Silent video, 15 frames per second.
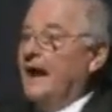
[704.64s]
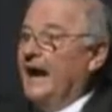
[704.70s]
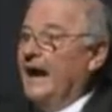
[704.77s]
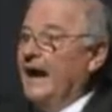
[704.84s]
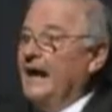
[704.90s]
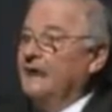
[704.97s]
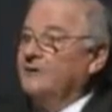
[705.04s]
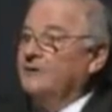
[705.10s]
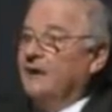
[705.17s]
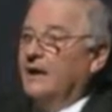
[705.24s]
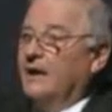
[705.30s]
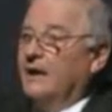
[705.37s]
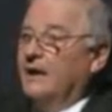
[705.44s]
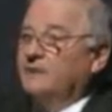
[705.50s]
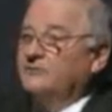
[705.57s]
And
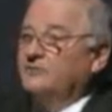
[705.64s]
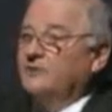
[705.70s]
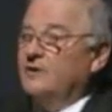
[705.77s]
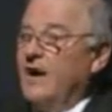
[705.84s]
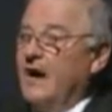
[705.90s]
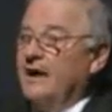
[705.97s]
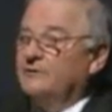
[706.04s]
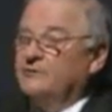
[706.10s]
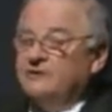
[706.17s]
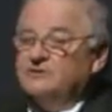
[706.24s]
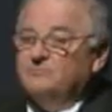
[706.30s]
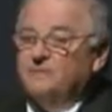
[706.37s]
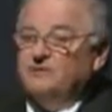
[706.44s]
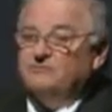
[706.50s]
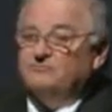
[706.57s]
to
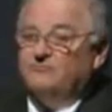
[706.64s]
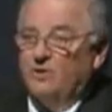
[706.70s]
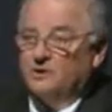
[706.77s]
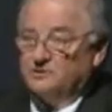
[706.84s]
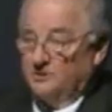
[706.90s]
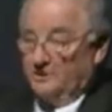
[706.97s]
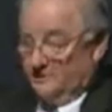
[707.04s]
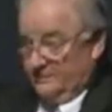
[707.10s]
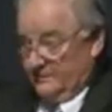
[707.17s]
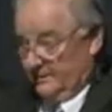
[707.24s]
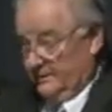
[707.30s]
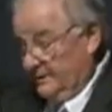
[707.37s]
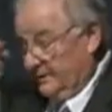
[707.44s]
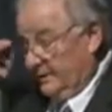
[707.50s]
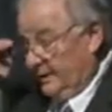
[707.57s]
Heydrich's misfortune,
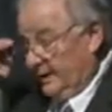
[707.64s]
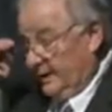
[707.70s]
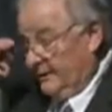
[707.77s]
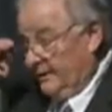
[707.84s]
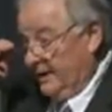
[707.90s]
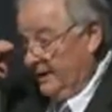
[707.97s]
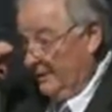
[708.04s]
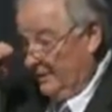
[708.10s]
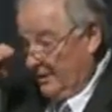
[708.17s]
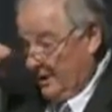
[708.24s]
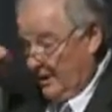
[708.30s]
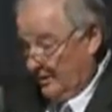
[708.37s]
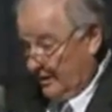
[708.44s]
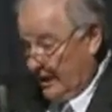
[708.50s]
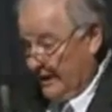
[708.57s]
the other
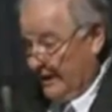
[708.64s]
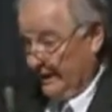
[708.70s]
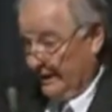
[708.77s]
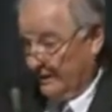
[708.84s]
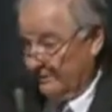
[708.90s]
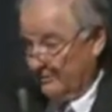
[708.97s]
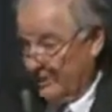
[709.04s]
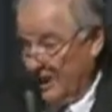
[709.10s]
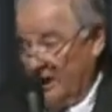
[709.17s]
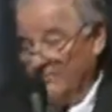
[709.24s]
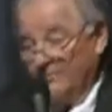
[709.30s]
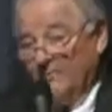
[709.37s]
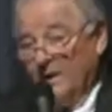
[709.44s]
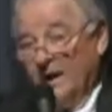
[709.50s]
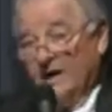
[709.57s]
young lady, the
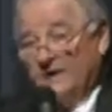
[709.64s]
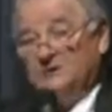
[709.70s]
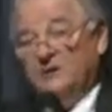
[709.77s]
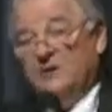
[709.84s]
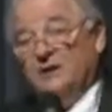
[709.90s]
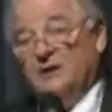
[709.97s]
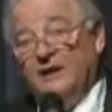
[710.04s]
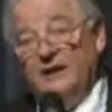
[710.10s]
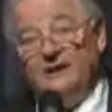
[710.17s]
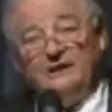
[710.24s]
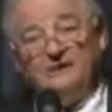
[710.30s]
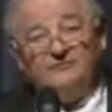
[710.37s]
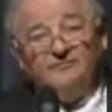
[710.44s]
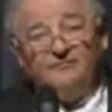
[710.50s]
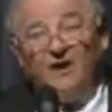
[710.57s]
compromised young
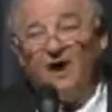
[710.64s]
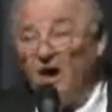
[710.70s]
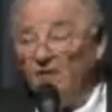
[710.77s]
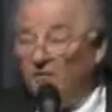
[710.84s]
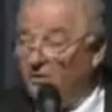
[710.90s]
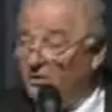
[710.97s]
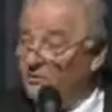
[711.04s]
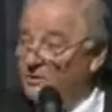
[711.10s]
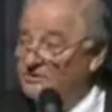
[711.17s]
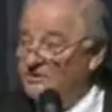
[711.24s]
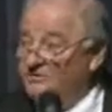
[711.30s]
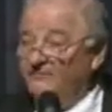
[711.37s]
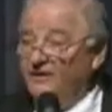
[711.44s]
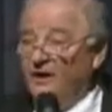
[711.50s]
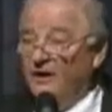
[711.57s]
lady's father, was
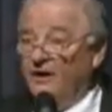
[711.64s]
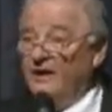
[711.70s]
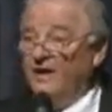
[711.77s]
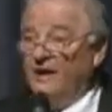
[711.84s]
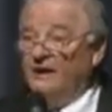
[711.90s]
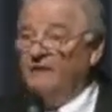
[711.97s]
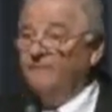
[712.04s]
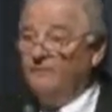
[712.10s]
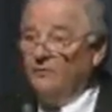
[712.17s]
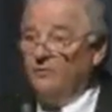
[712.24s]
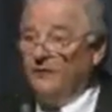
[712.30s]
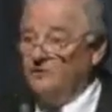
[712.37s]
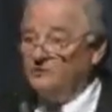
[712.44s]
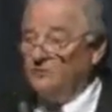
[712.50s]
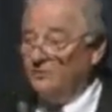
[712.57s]
a very
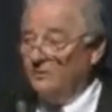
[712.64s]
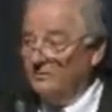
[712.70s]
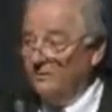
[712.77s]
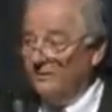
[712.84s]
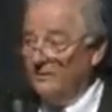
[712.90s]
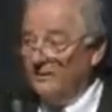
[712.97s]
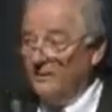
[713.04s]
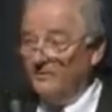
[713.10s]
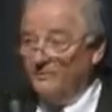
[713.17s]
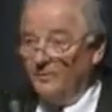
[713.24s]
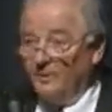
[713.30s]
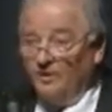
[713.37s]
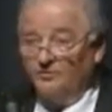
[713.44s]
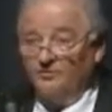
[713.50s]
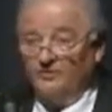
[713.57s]
influential
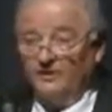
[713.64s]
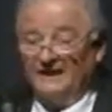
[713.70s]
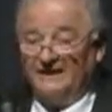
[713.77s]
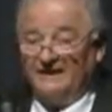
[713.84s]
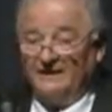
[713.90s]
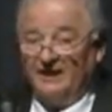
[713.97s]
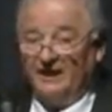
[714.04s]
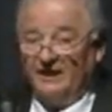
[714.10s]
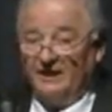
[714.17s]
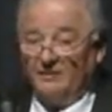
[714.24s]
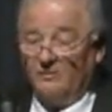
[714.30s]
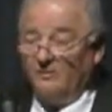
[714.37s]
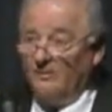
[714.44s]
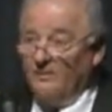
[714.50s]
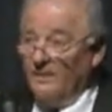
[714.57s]
person in
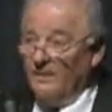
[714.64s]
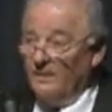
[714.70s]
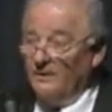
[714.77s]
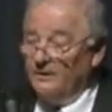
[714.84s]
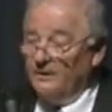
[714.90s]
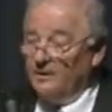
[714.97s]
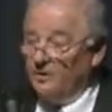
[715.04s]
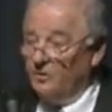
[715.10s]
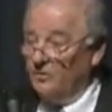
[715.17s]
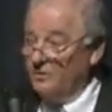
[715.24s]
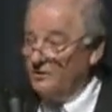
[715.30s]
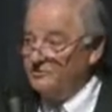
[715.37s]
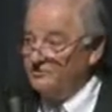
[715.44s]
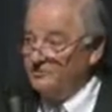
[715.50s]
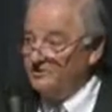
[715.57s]
Kiel who
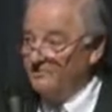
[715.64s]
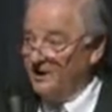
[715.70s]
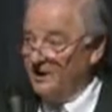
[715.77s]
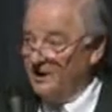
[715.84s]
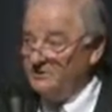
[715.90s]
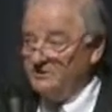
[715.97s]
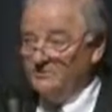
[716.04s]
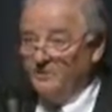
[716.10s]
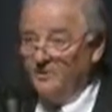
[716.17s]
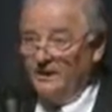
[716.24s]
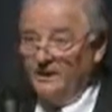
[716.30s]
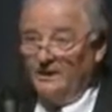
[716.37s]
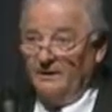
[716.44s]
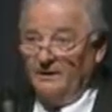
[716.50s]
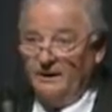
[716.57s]
was responsible.
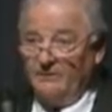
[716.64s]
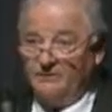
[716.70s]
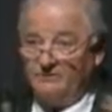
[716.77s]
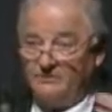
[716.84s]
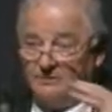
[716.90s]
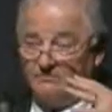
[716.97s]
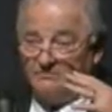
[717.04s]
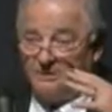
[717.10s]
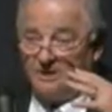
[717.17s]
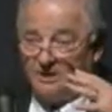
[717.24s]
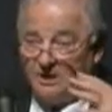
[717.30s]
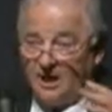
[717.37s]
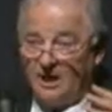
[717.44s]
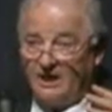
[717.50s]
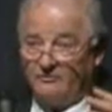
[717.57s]
He was a
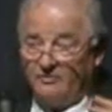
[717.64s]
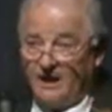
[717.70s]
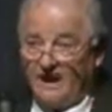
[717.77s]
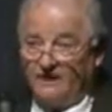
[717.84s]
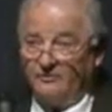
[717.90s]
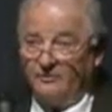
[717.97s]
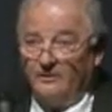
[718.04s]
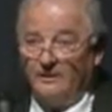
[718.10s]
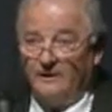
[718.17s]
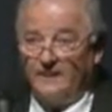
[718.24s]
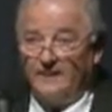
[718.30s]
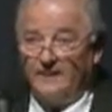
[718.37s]
contractor